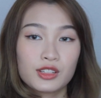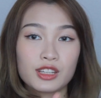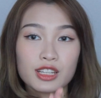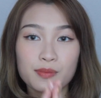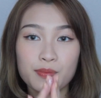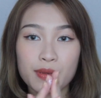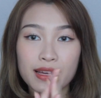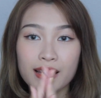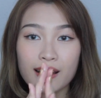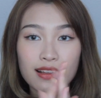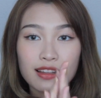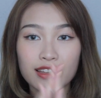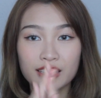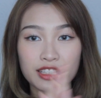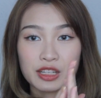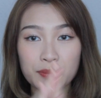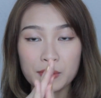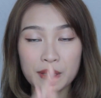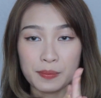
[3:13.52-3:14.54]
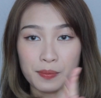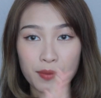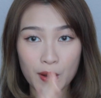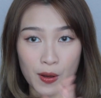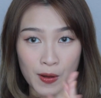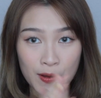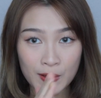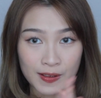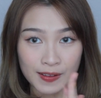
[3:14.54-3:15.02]
just pick out a little bit
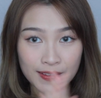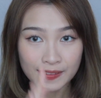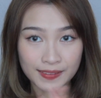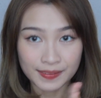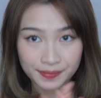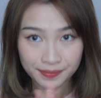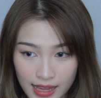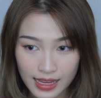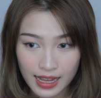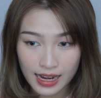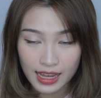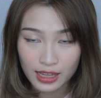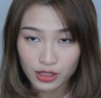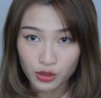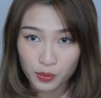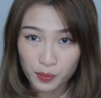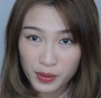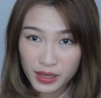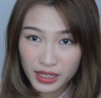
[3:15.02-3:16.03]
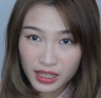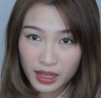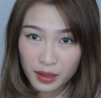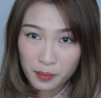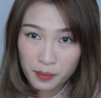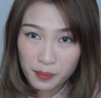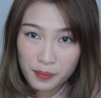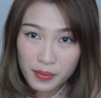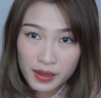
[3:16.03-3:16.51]
more and I like to pick a
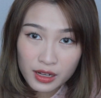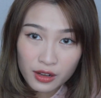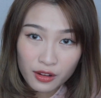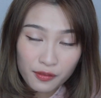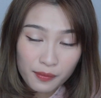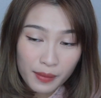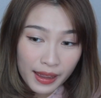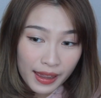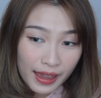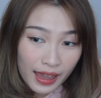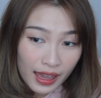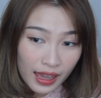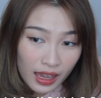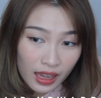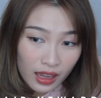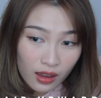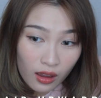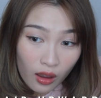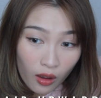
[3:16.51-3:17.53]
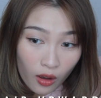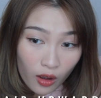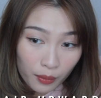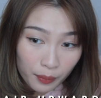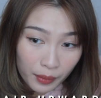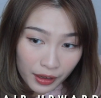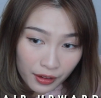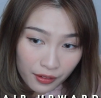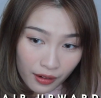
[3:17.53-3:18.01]
bit of my hair
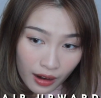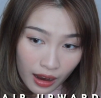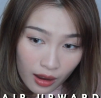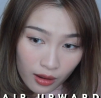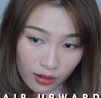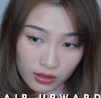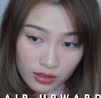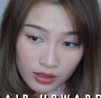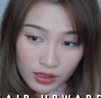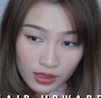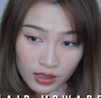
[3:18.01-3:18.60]
on my crown